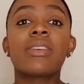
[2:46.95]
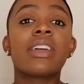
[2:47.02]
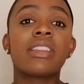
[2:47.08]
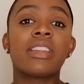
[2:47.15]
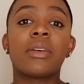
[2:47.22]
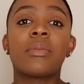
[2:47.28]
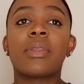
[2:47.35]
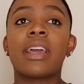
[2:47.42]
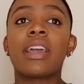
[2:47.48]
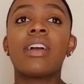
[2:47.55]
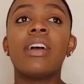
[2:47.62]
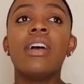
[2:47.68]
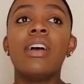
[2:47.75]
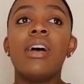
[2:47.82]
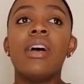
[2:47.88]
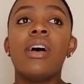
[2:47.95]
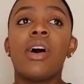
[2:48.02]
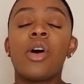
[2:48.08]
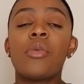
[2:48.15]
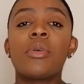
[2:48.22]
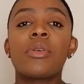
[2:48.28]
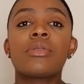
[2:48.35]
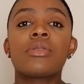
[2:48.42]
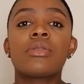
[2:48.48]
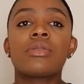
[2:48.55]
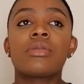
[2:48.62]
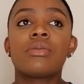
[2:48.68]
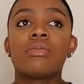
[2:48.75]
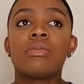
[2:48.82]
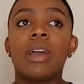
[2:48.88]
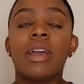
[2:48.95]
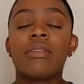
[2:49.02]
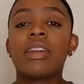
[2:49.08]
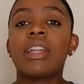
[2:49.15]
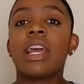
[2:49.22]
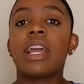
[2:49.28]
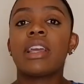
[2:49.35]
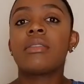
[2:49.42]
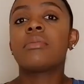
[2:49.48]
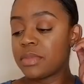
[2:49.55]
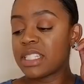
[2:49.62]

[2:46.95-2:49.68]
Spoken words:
get them like almost every night.